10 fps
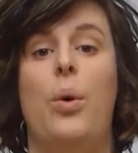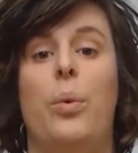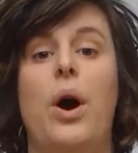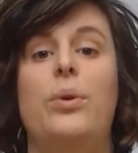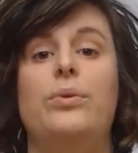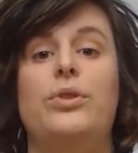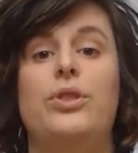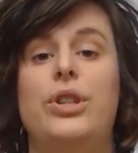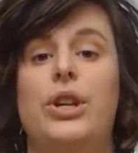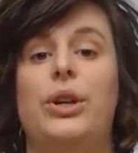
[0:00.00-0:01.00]

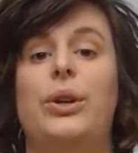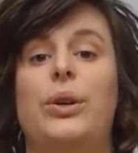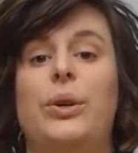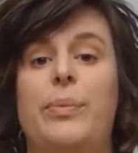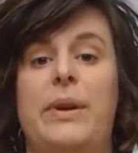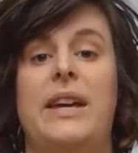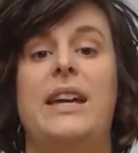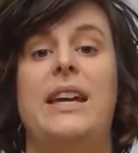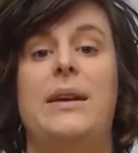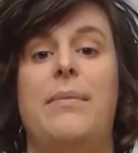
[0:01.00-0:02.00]
Won't you
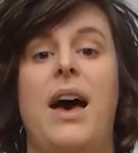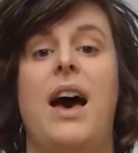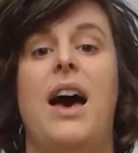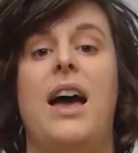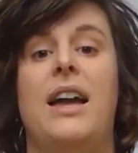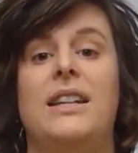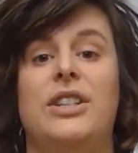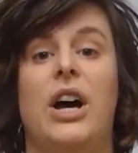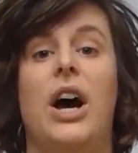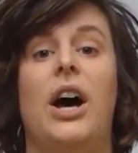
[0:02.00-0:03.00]
be my
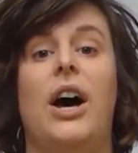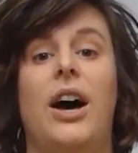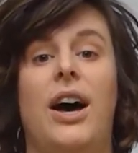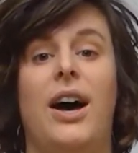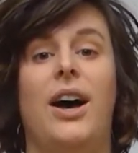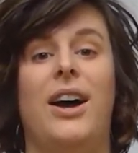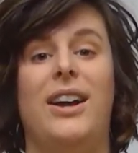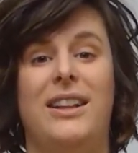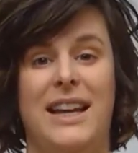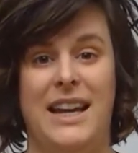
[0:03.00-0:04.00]

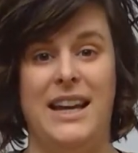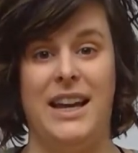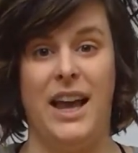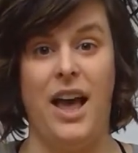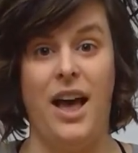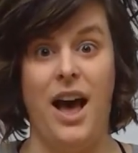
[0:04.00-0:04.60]
darling?